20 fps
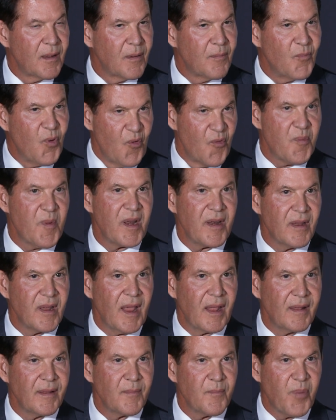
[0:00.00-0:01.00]
movement,
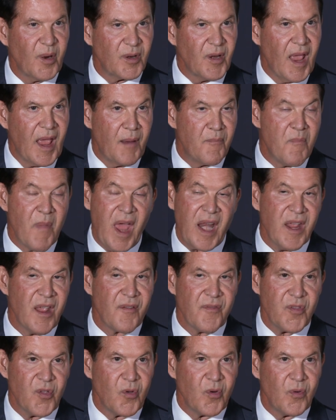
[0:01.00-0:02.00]
and many
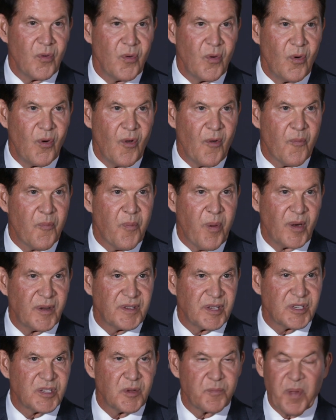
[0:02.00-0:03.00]
of you who have
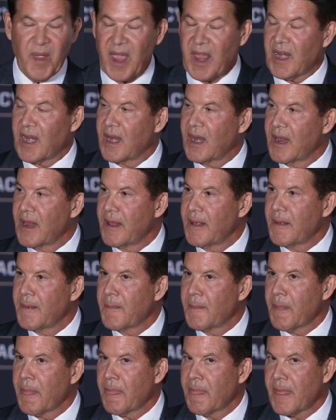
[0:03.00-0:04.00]
participated
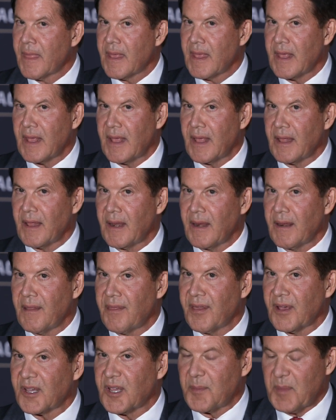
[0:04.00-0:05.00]
in
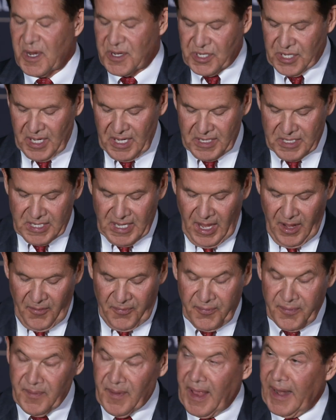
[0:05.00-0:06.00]
the commission
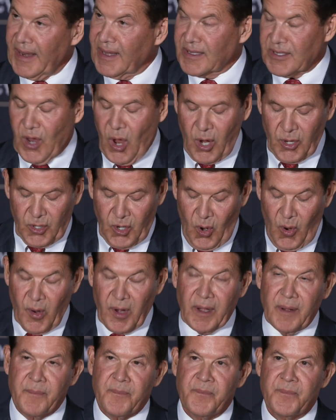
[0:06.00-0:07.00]
itself and its
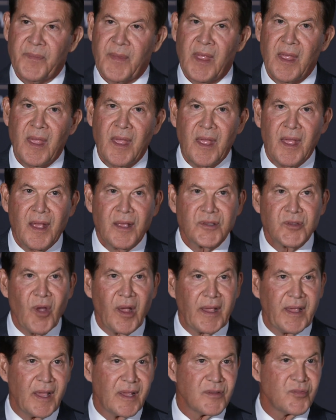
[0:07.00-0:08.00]
ongoing. So I
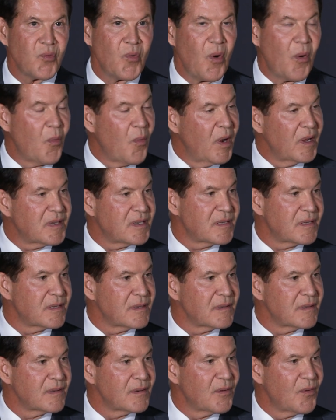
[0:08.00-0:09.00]
guess, well,
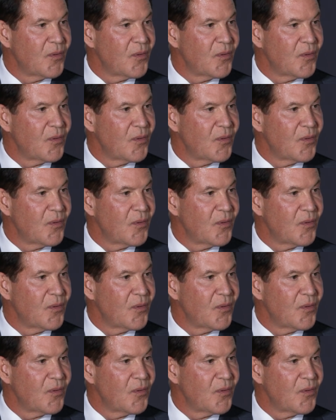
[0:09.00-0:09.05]
what's